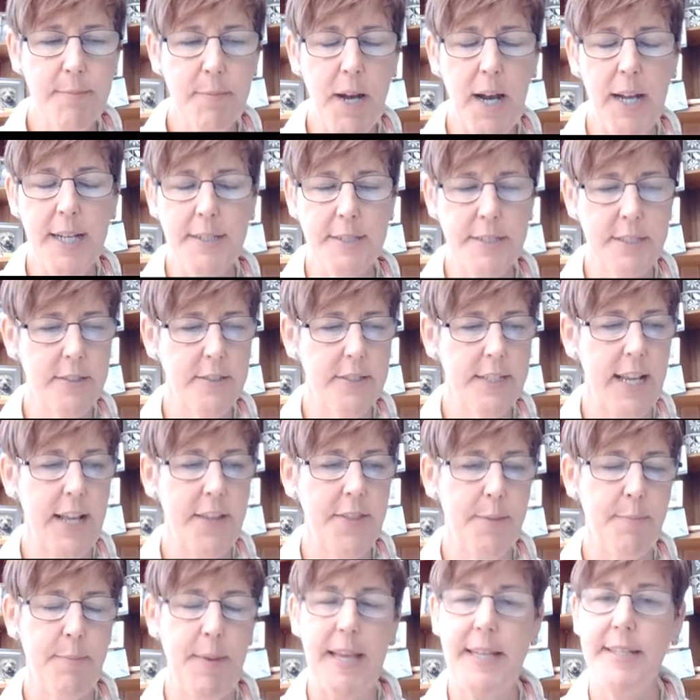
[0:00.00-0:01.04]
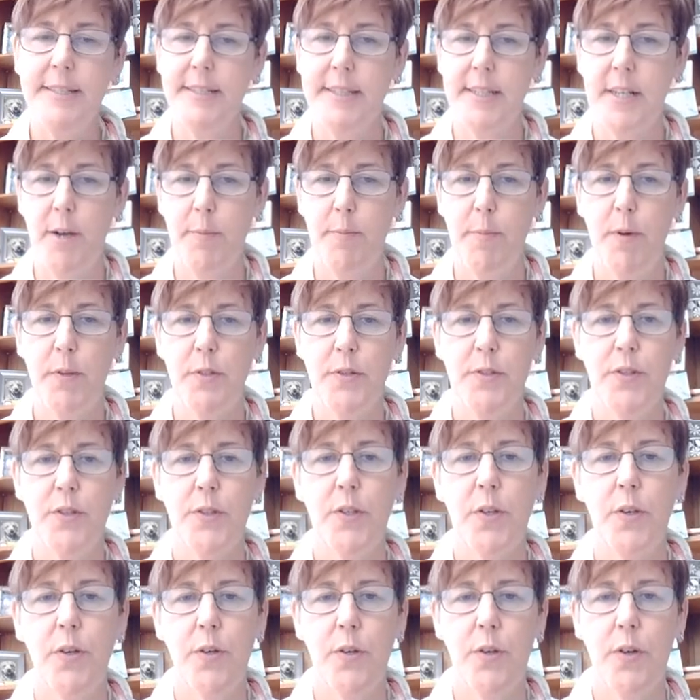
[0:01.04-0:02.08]
I shall get the painting up
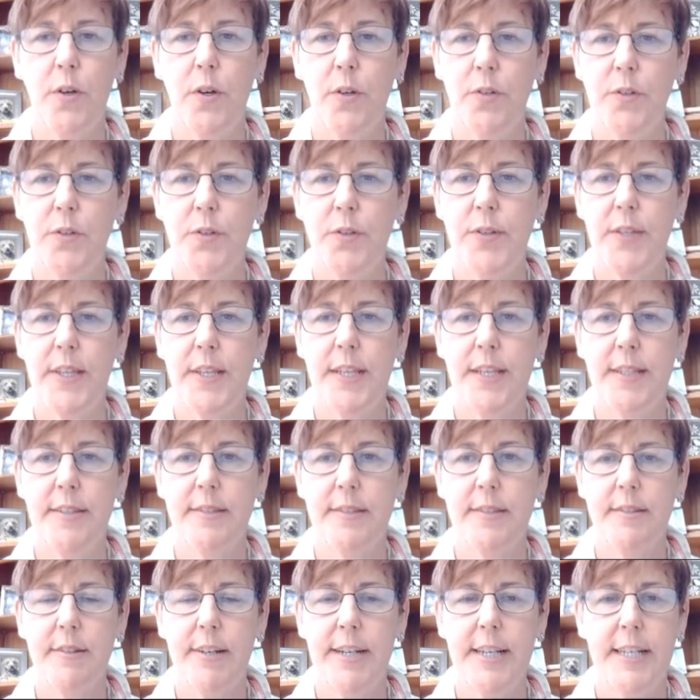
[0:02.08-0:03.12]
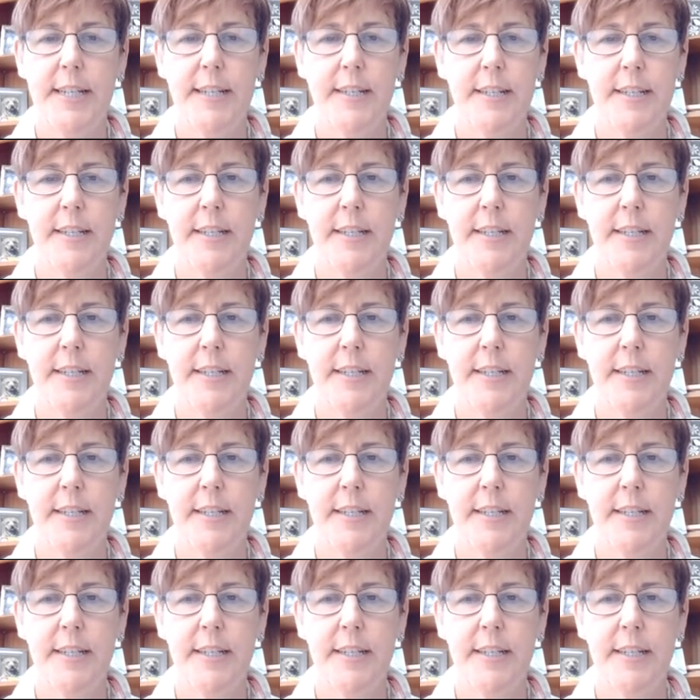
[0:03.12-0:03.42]
onto the screen.